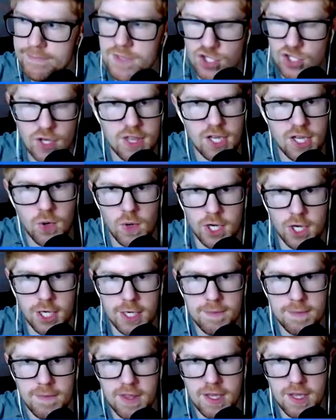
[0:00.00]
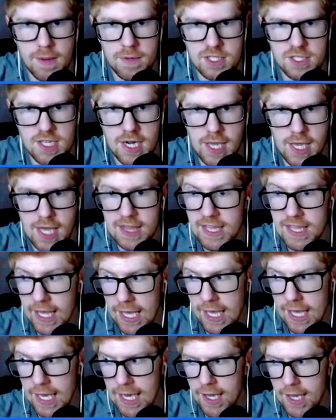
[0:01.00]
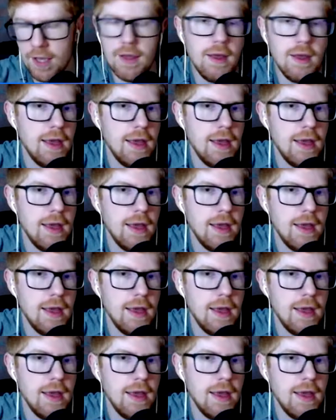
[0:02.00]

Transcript: So I think we're good. I think I'm just going to get the key,